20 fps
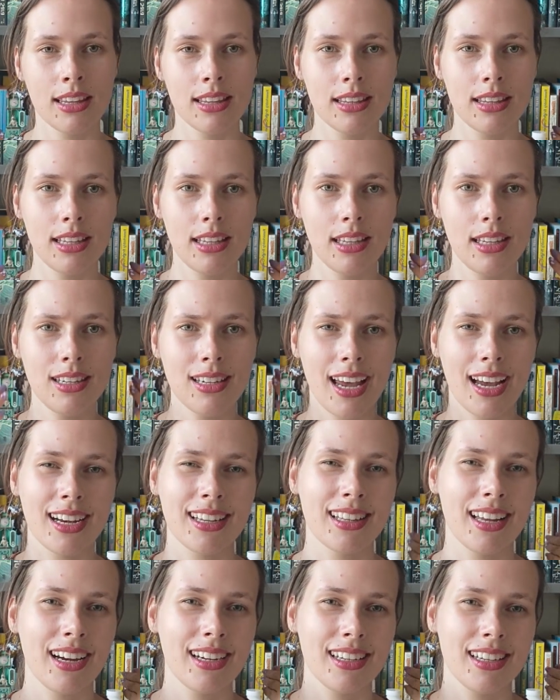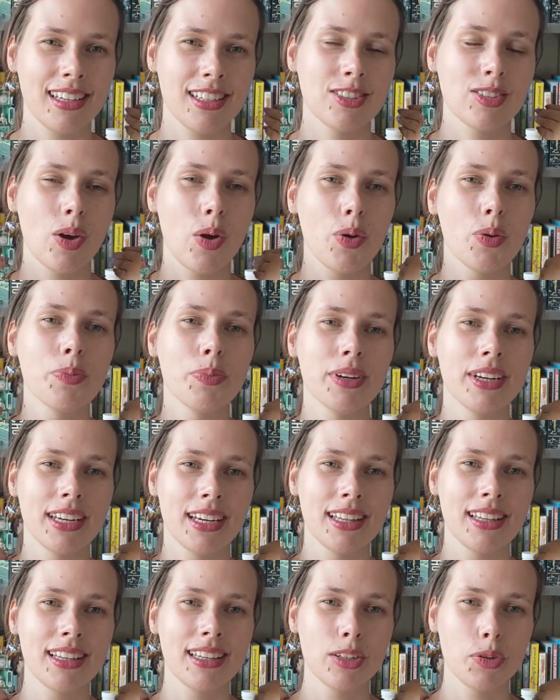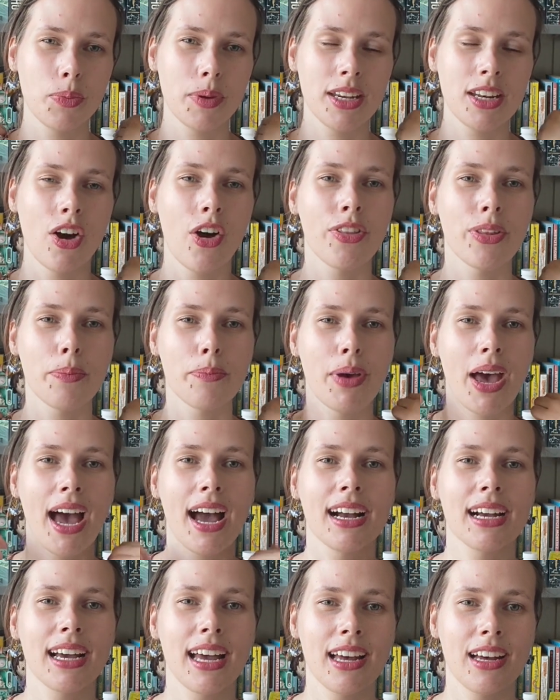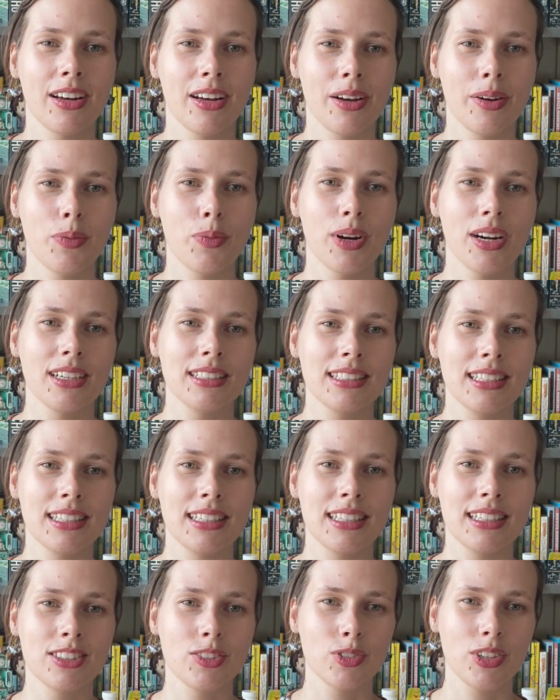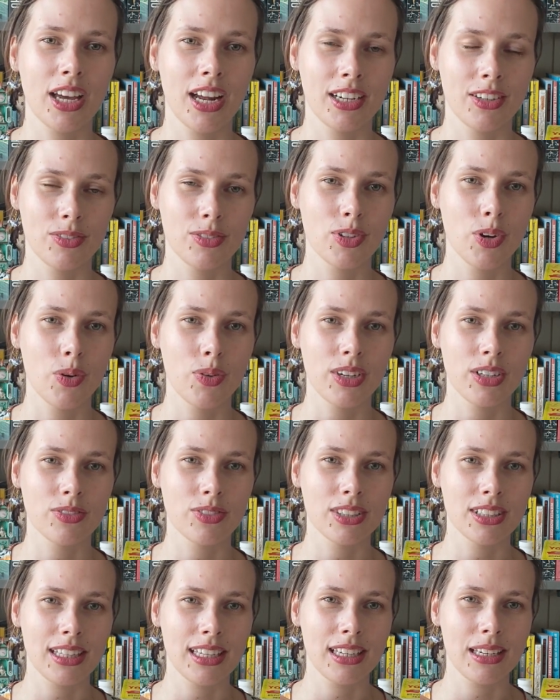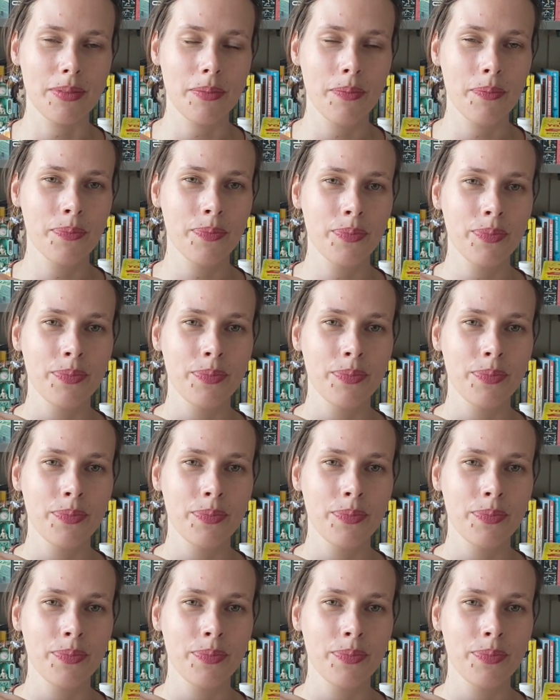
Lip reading: the neckline is opening a little bit on the back, whereas it is kind of going really